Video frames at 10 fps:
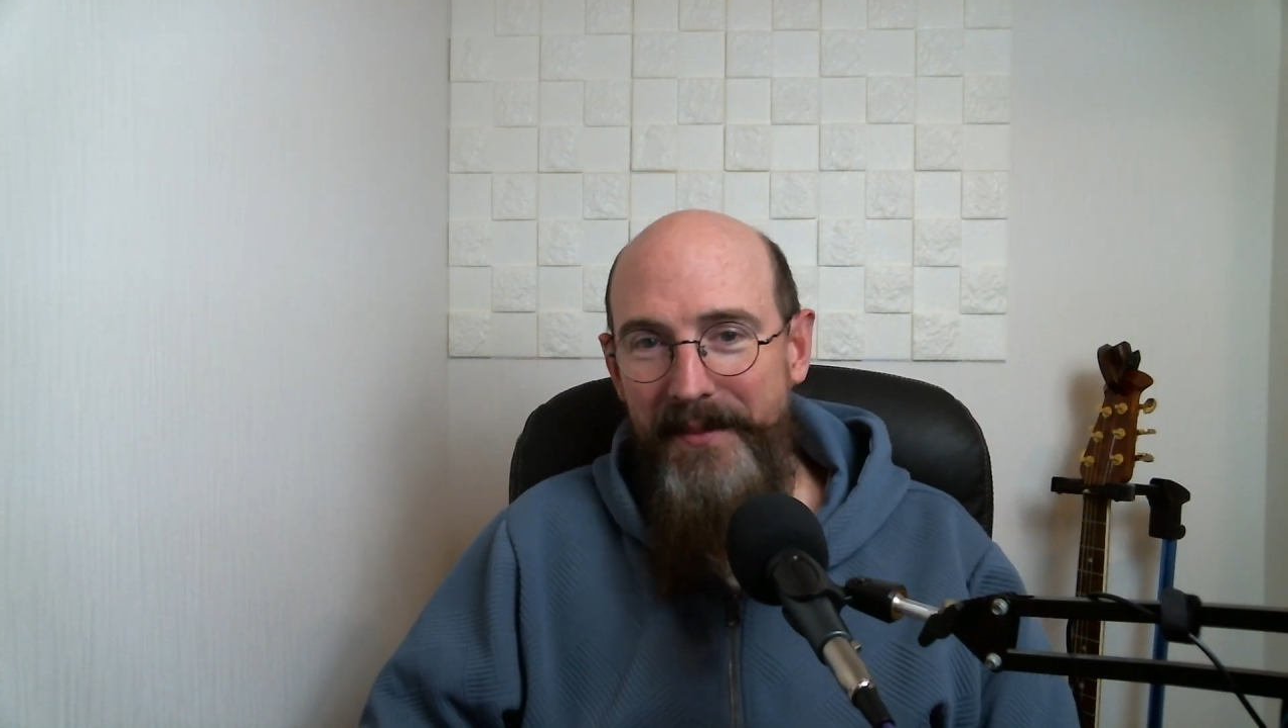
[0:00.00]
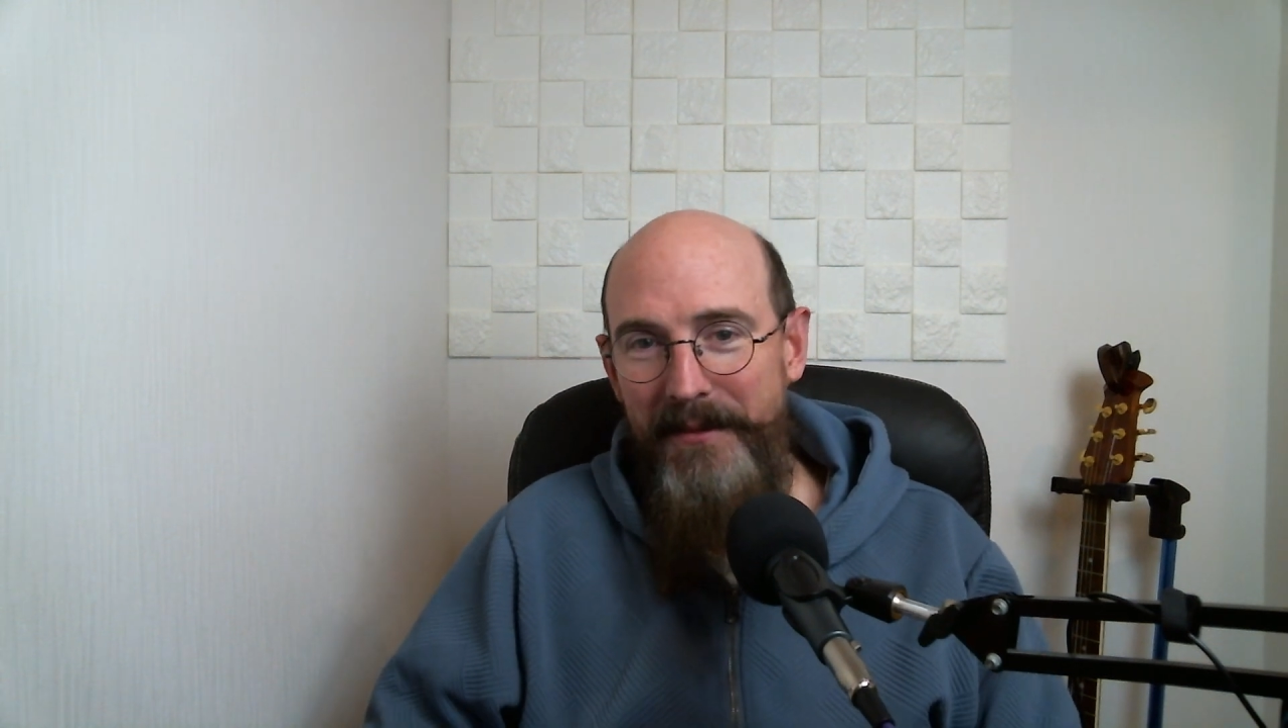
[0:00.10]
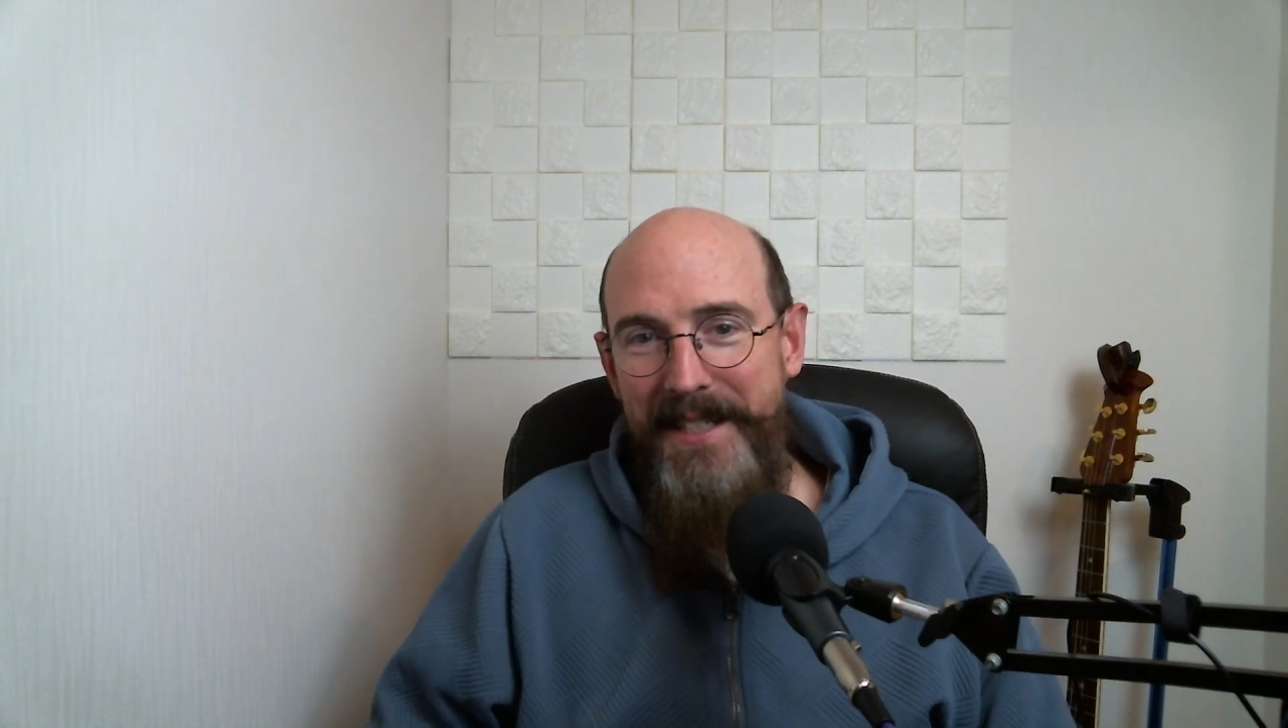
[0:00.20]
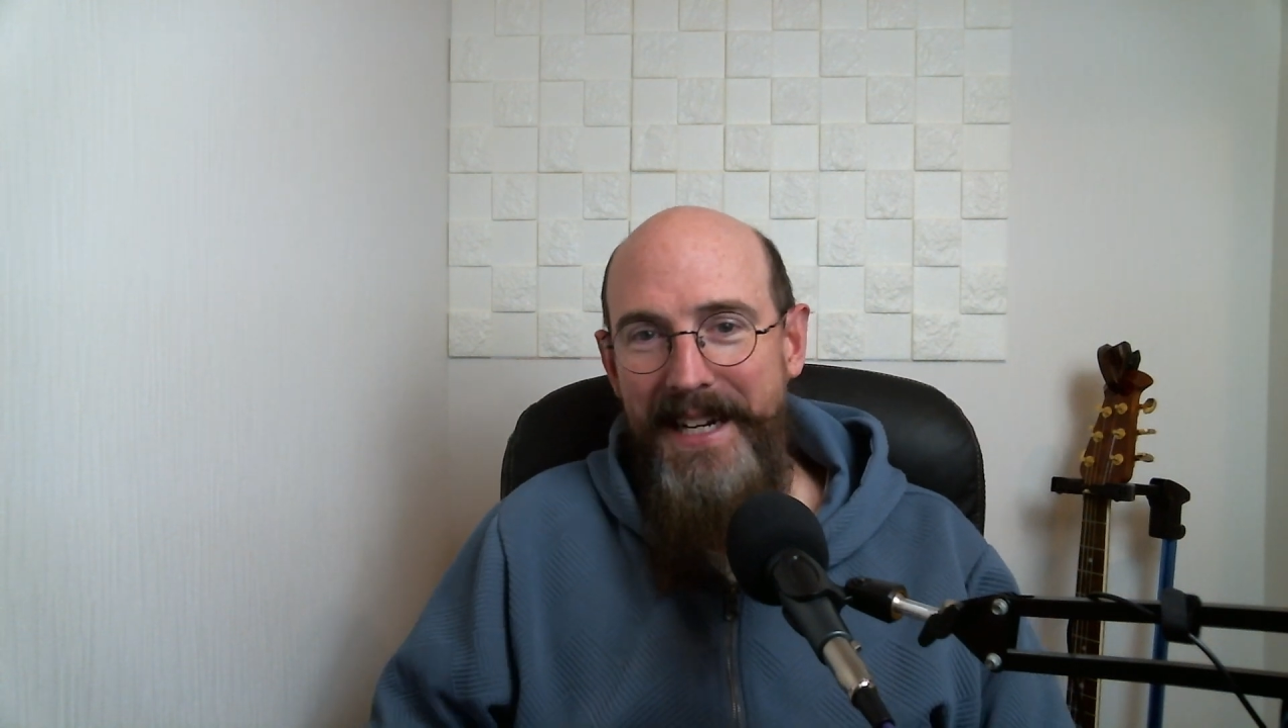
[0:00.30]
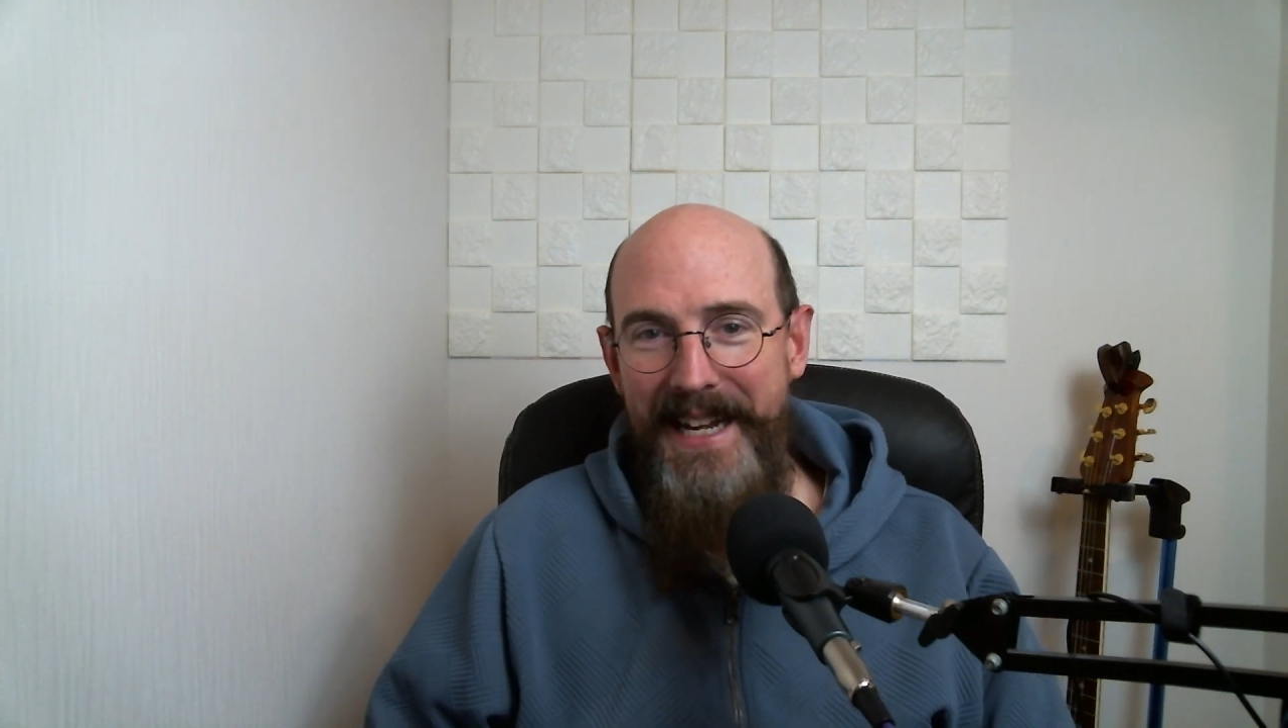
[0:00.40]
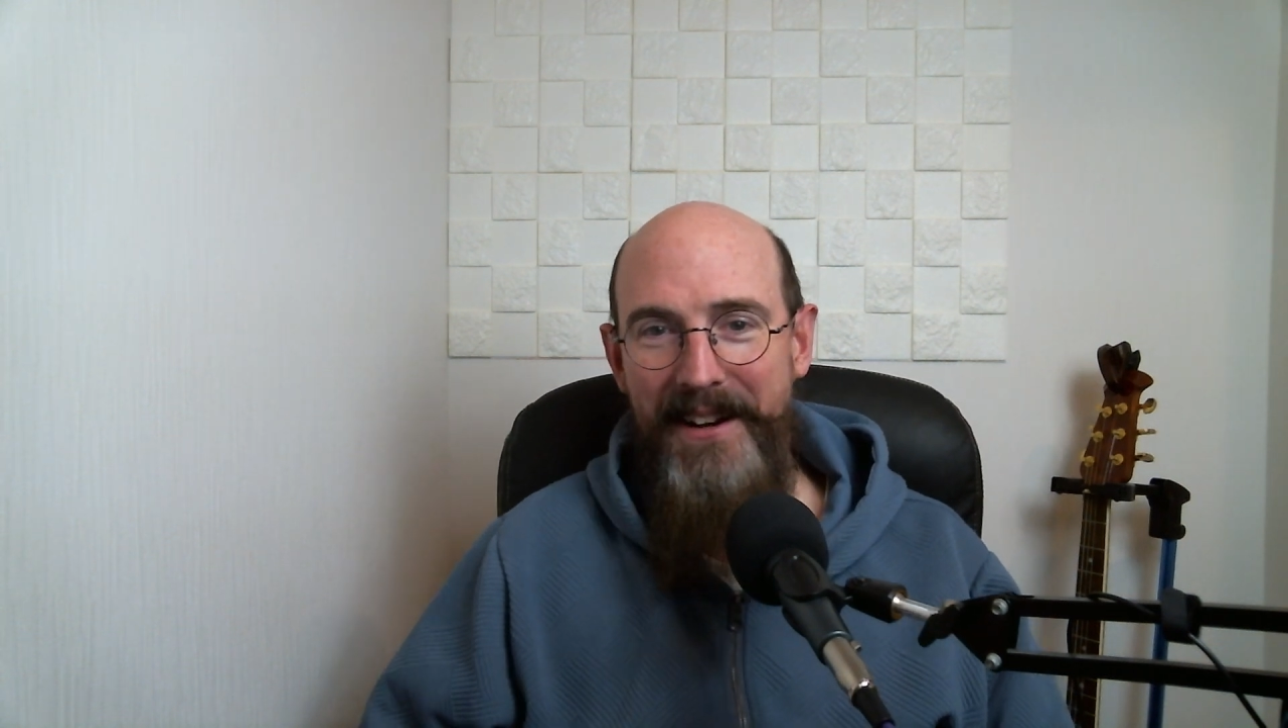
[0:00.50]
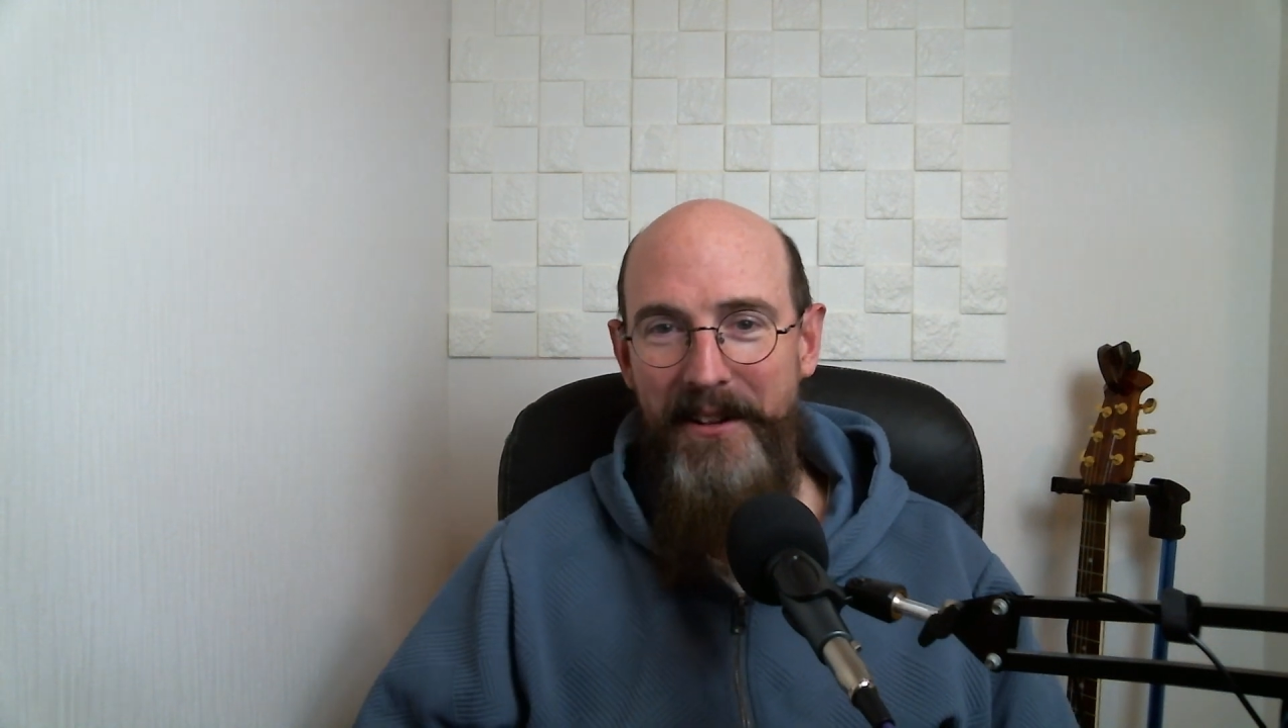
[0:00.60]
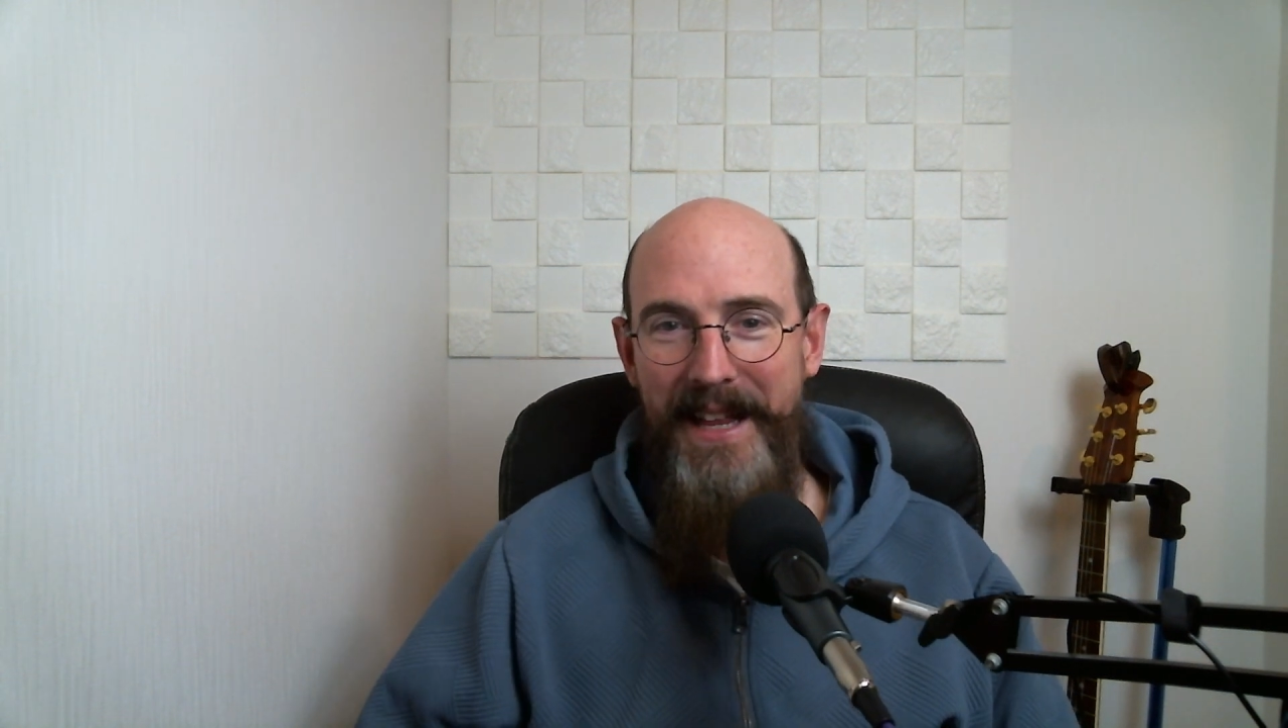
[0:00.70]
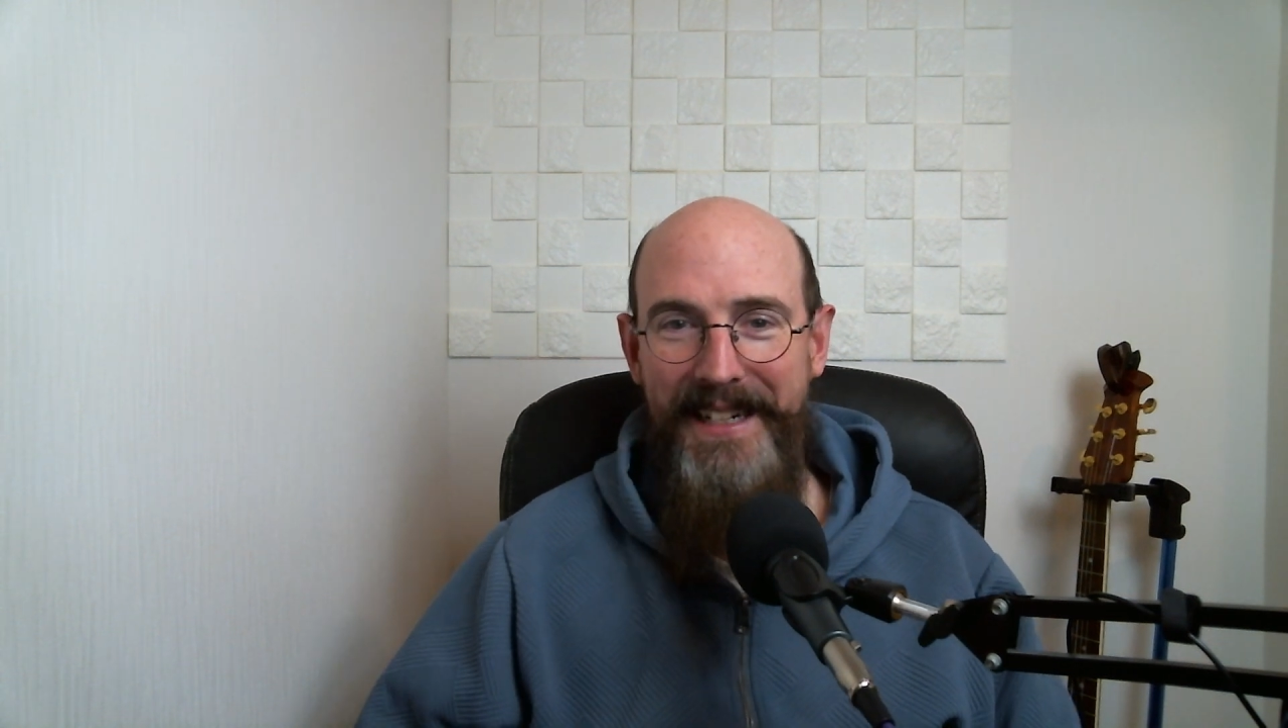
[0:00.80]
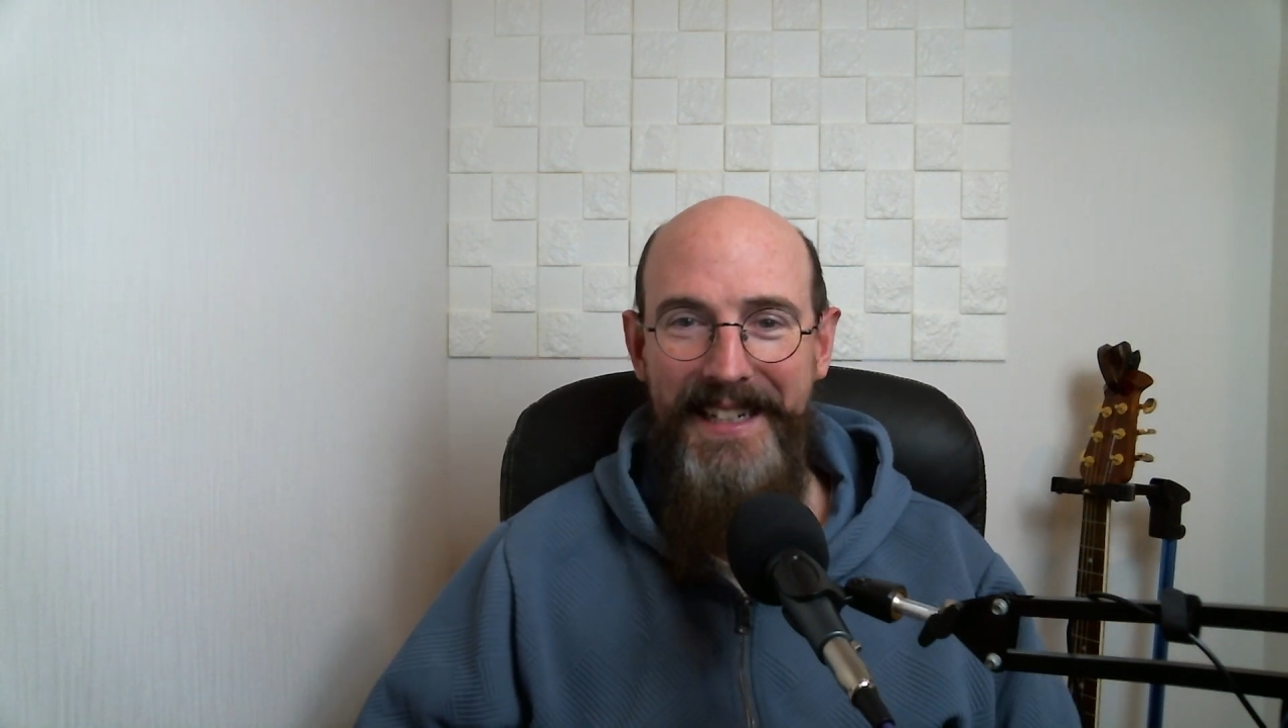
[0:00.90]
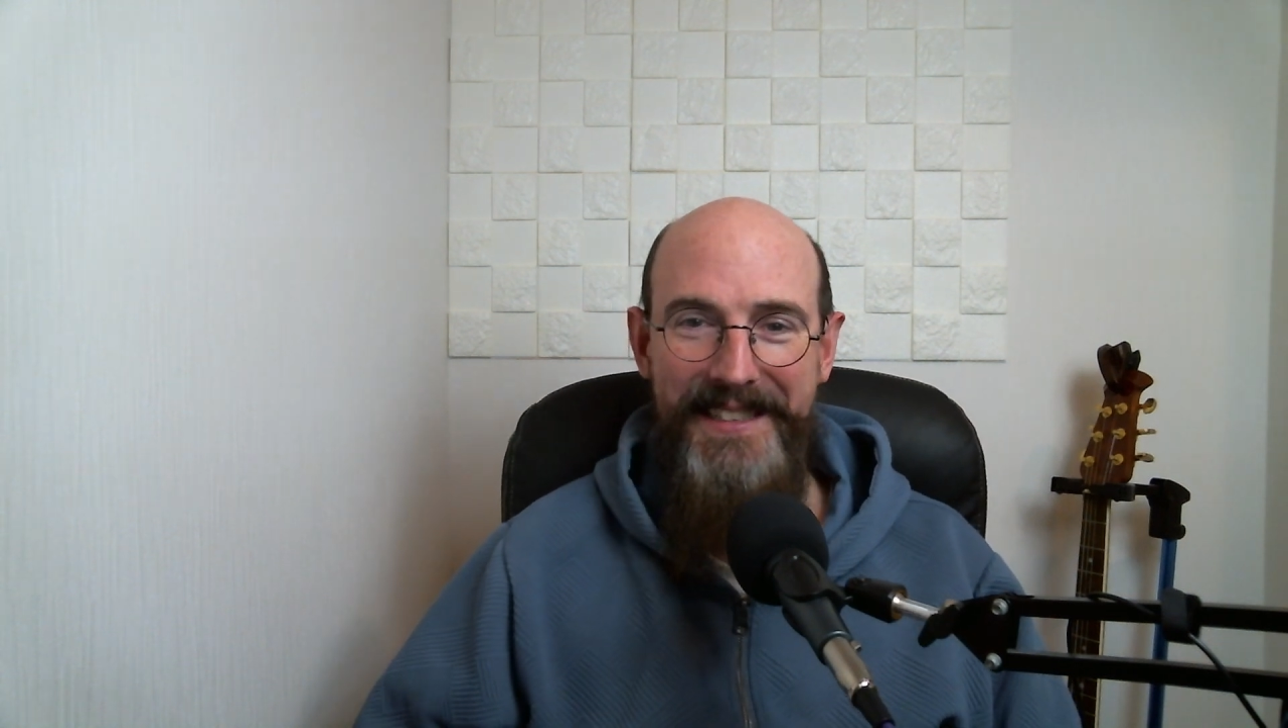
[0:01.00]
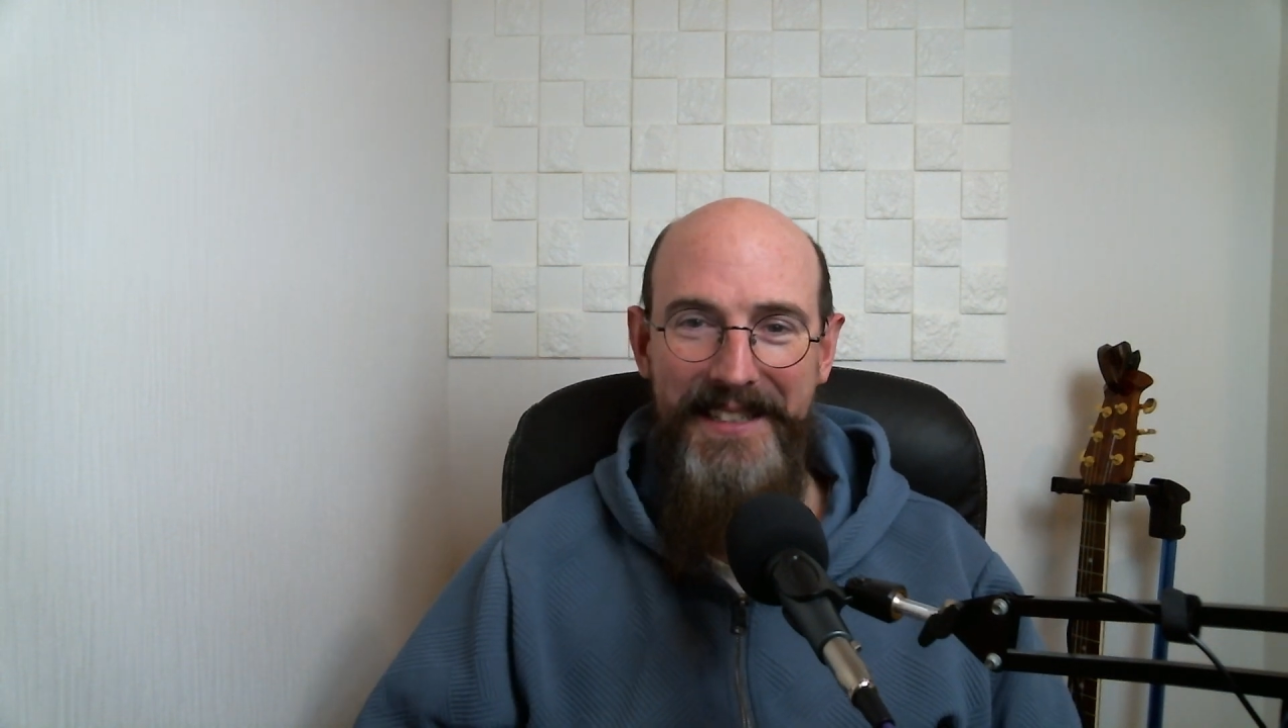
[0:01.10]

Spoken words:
Wish I had all that kind of